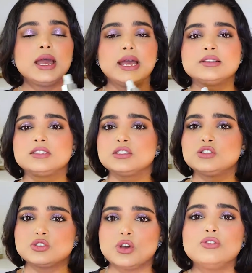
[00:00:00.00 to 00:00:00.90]
It's a
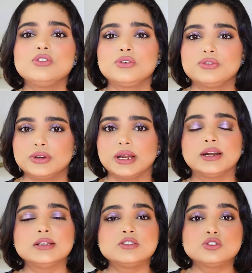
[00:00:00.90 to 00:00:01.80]
soft
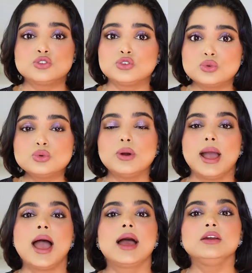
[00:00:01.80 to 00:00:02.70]
fragrance through
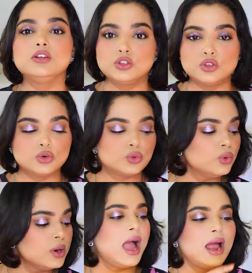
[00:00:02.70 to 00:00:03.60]
and
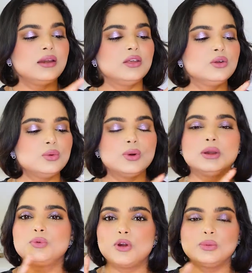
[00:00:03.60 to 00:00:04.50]
through. And
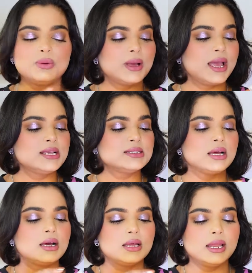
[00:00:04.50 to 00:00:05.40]
one problem, guys,
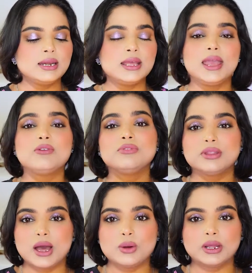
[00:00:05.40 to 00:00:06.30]
it came
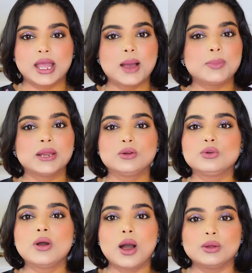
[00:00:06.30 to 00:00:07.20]
without a cap. I don't
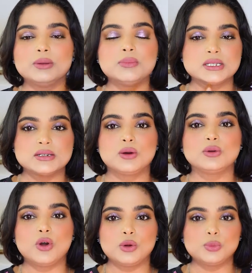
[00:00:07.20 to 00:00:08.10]
know how they missed out
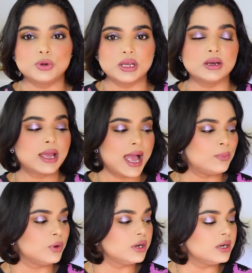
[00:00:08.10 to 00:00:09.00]
on putting a
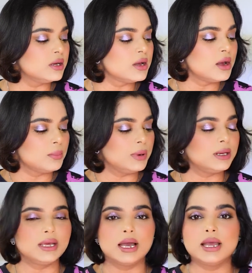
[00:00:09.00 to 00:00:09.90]
cap on it,
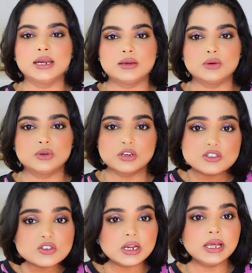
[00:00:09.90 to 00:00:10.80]
but yeah, it
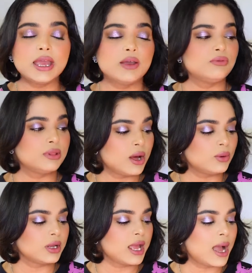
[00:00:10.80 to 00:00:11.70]
originally came
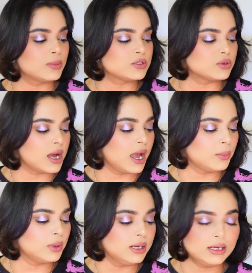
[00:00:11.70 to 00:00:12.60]
without a cap, so
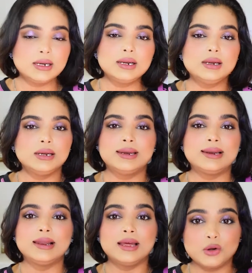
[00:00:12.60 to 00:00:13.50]
I'm a
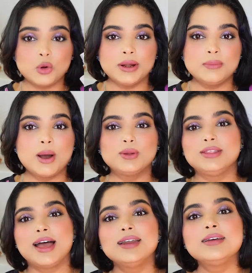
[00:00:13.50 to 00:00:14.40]
little annoyed about
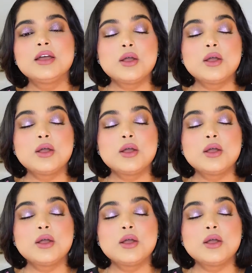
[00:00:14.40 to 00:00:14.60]
that.